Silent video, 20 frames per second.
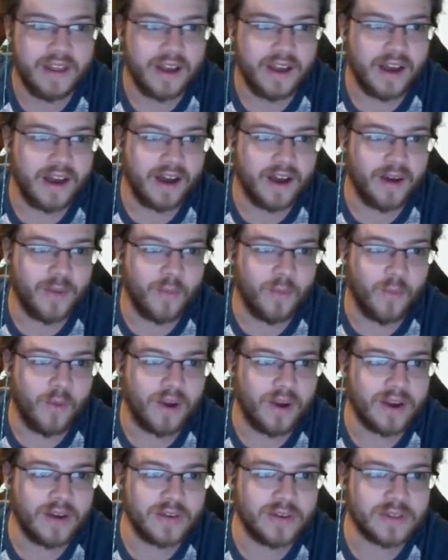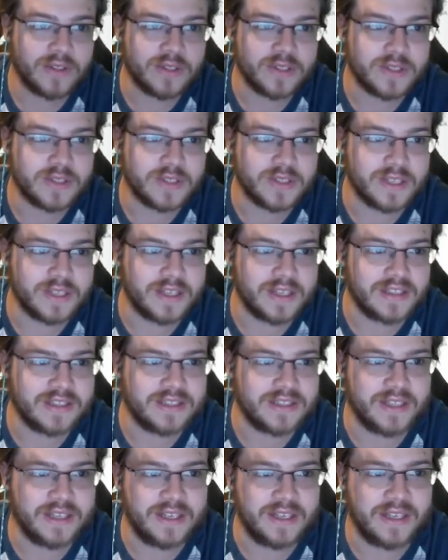What else? Let's
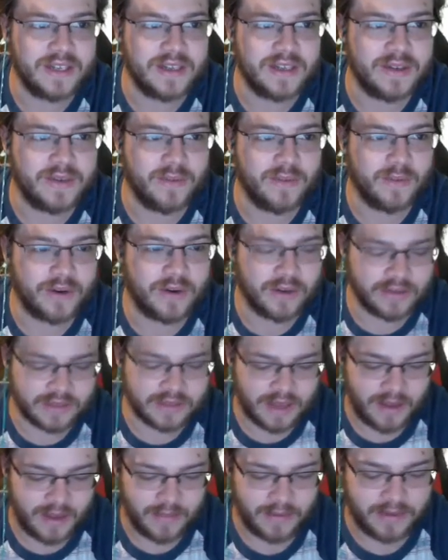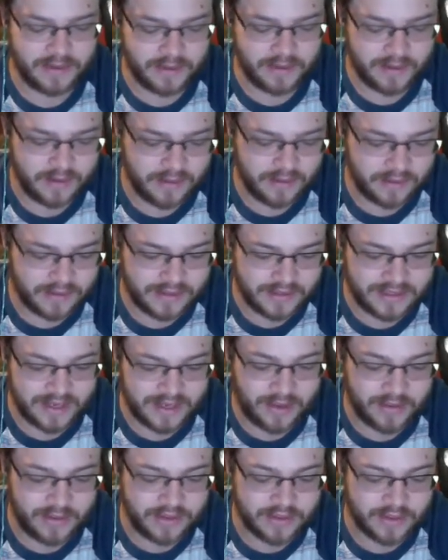see. What else common
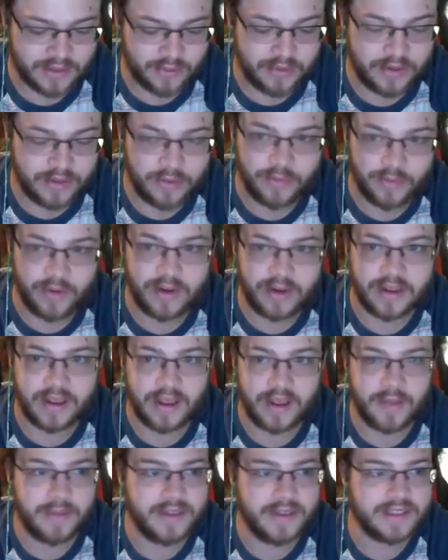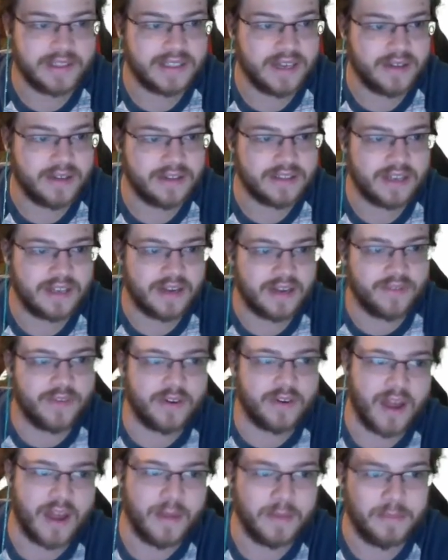Stoutlands are really running? I mean, Stoutland's not a very
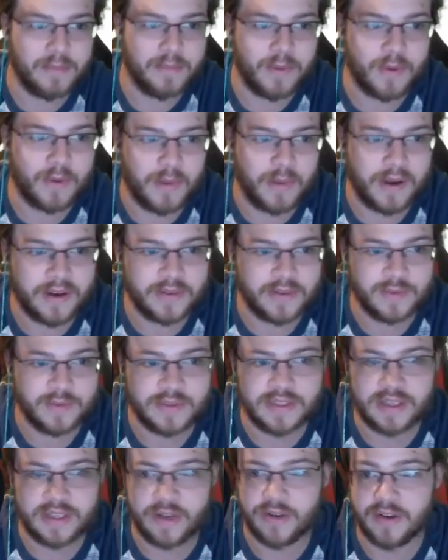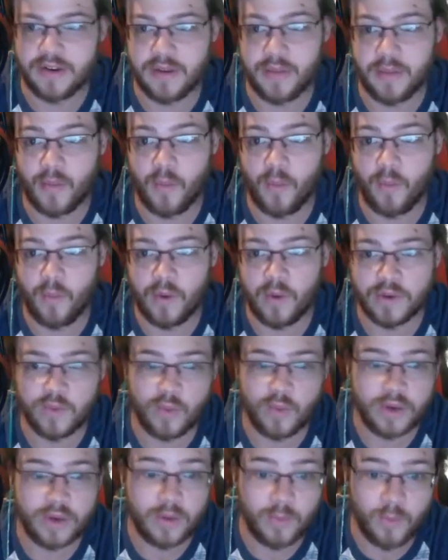common Pokemon, as we see here, number
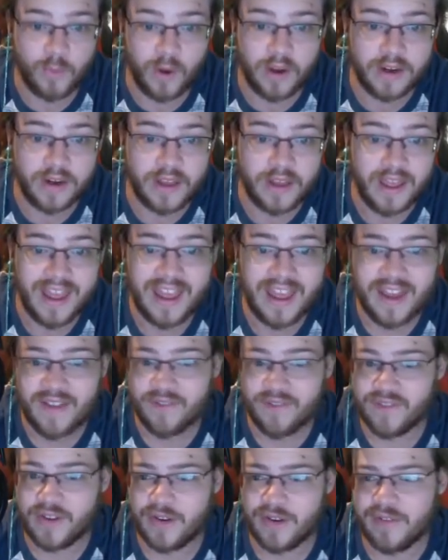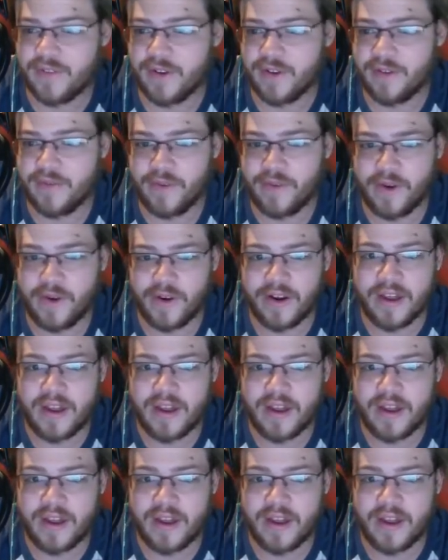121. Very, very far.